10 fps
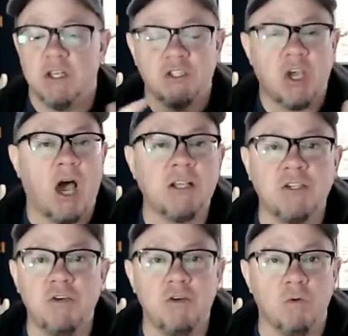Talk
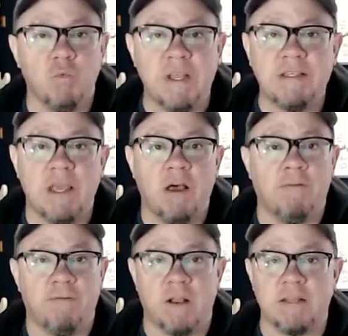to your retail
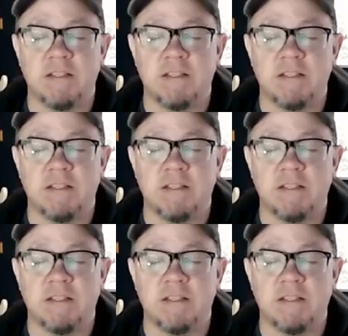friends,